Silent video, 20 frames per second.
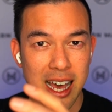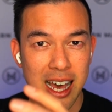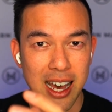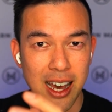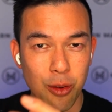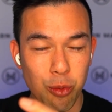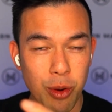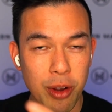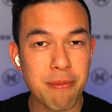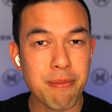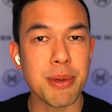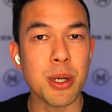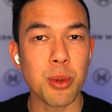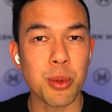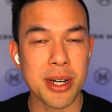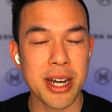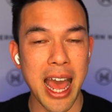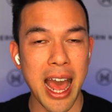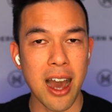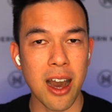we've built
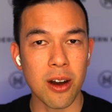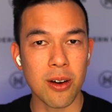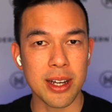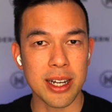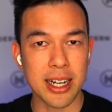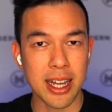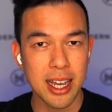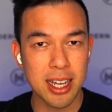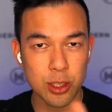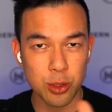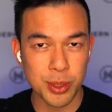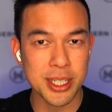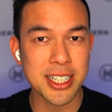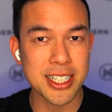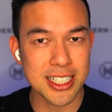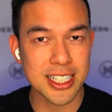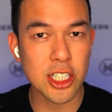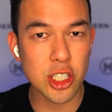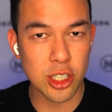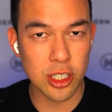now, and as we
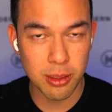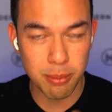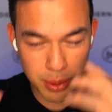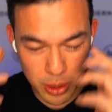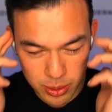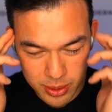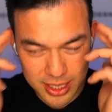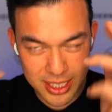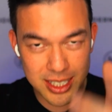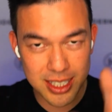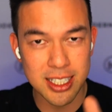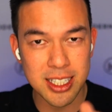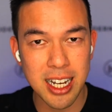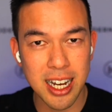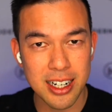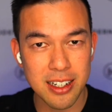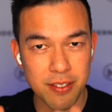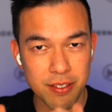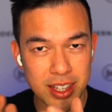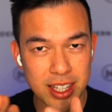continue to build, this is
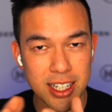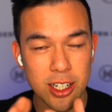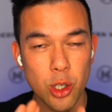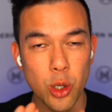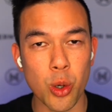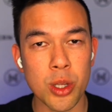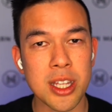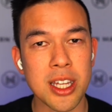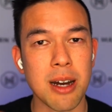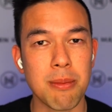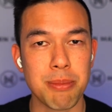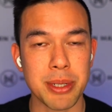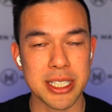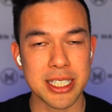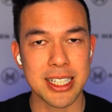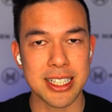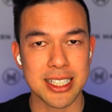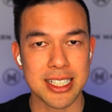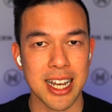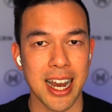kind of the North Compass
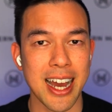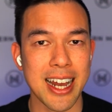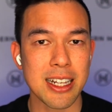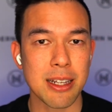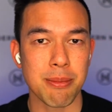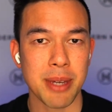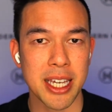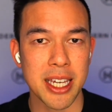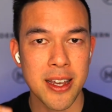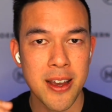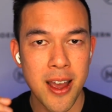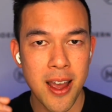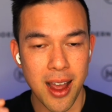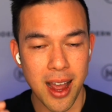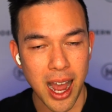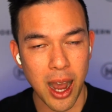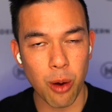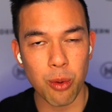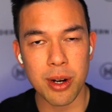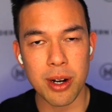that's guiding me.
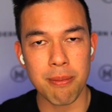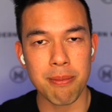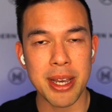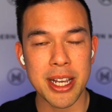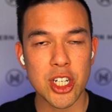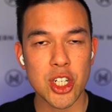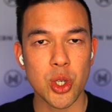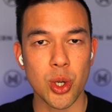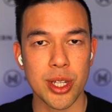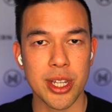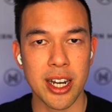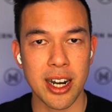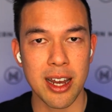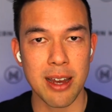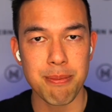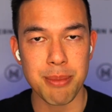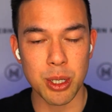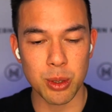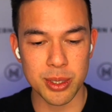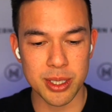I want to make sure that I
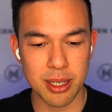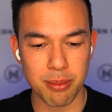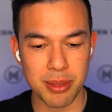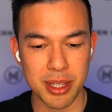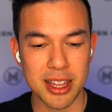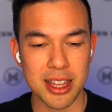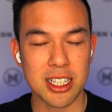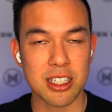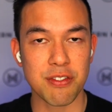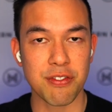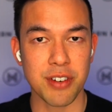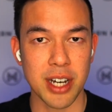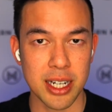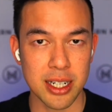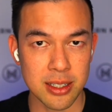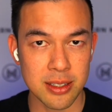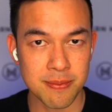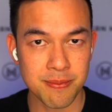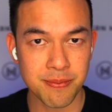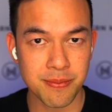build something that's
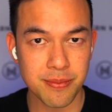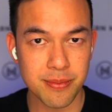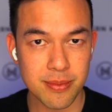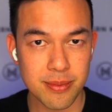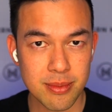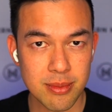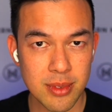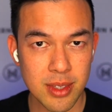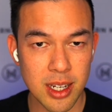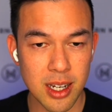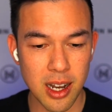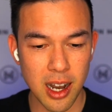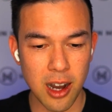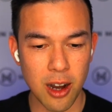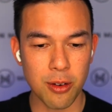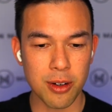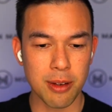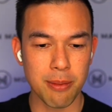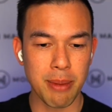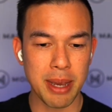fun. I
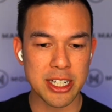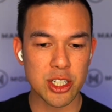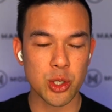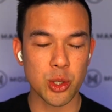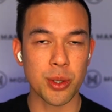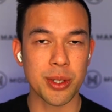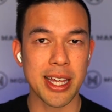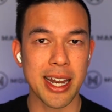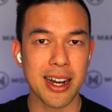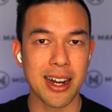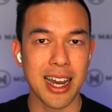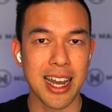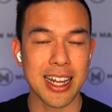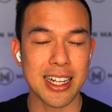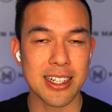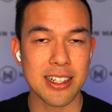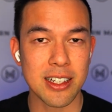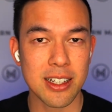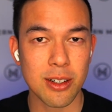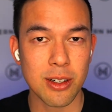want to make sure that
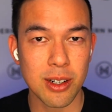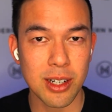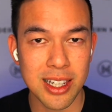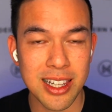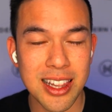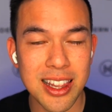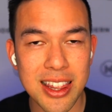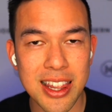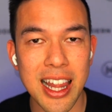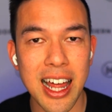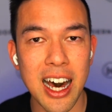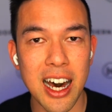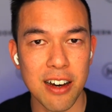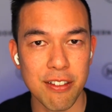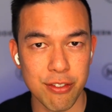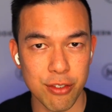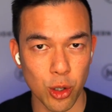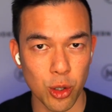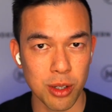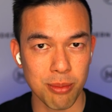I
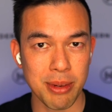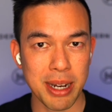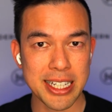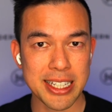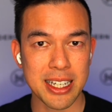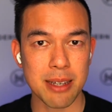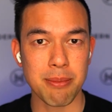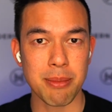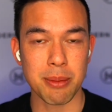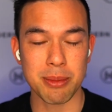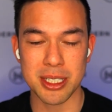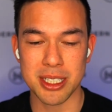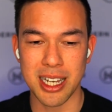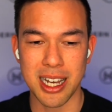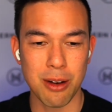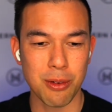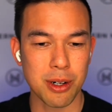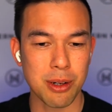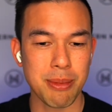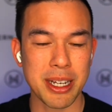love all of my team members.
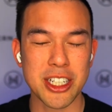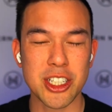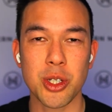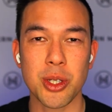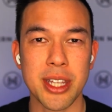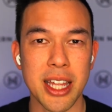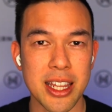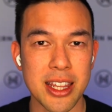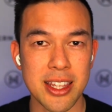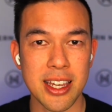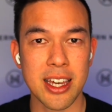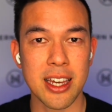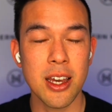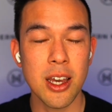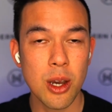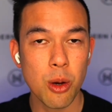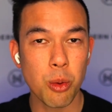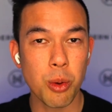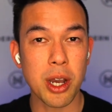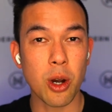I want to make sure that
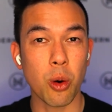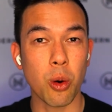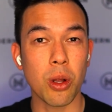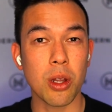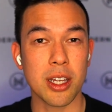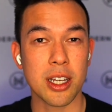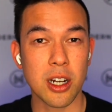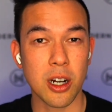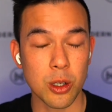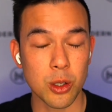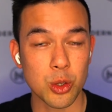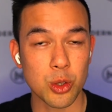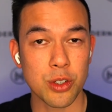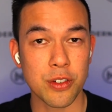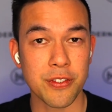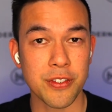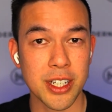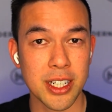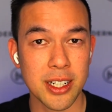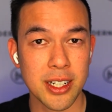we're all a cultural
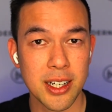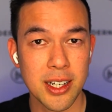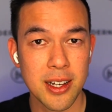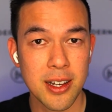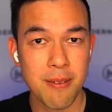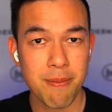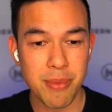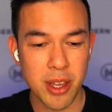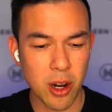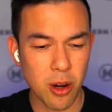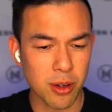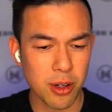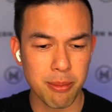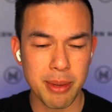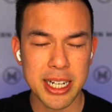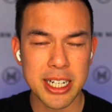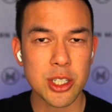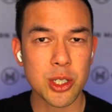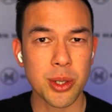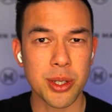fit. I want to
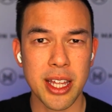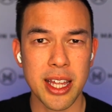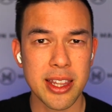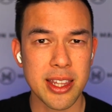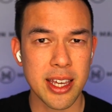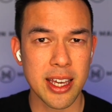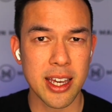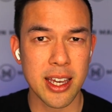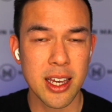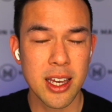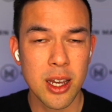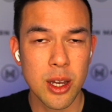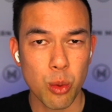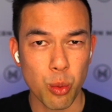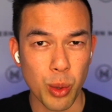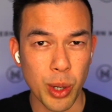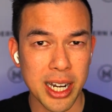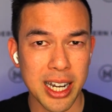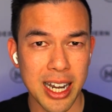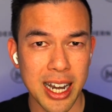make sure that they're
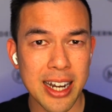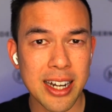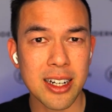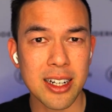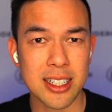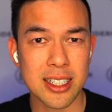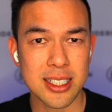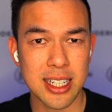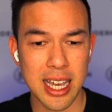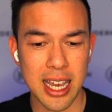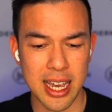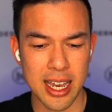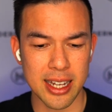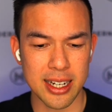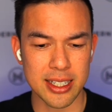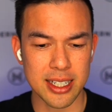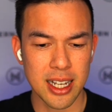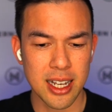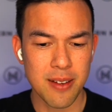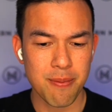relentless
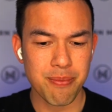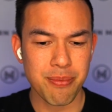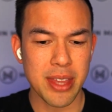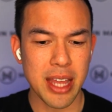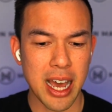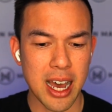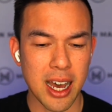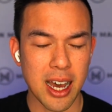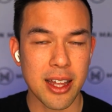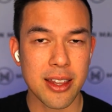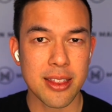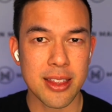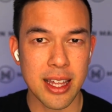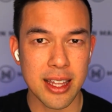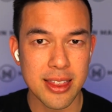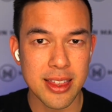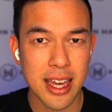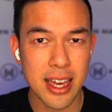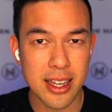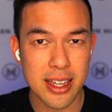and
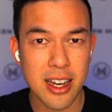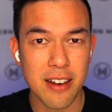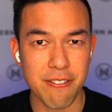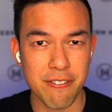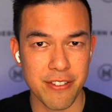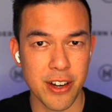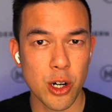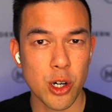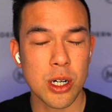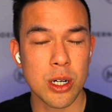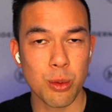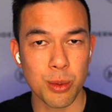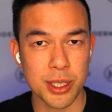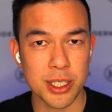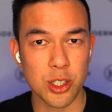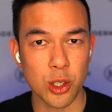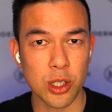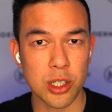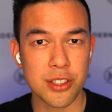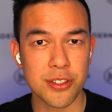that they are very
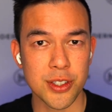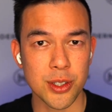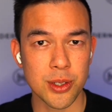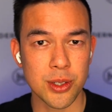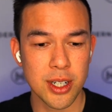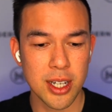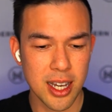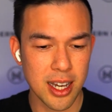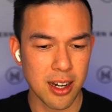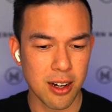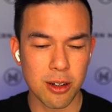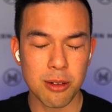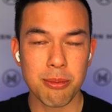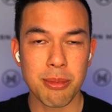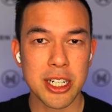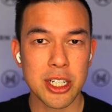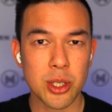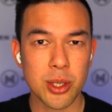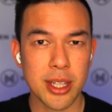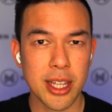resourceful. I want to
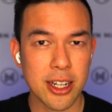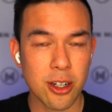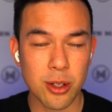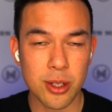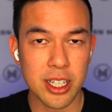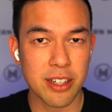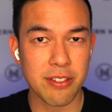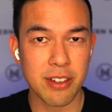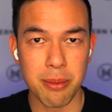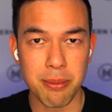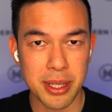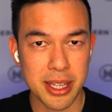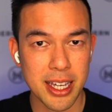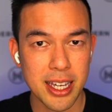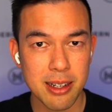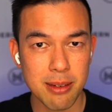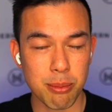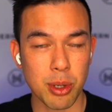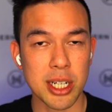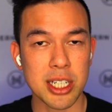make sure they don't give up and
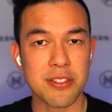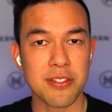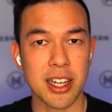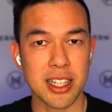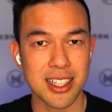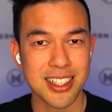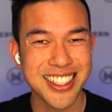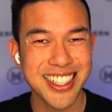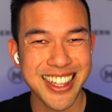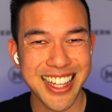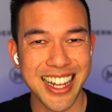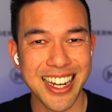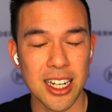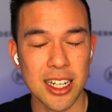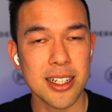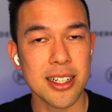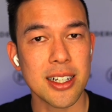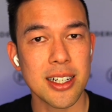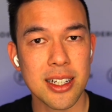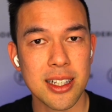they embrace failures and they
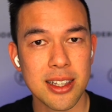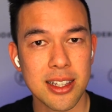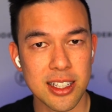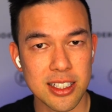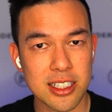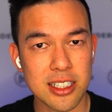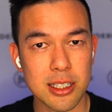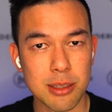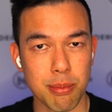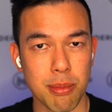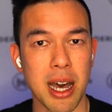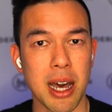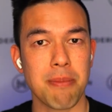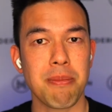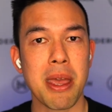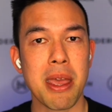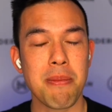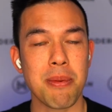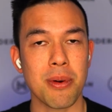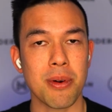learn. These are smart
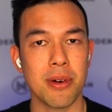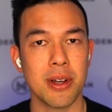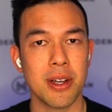people.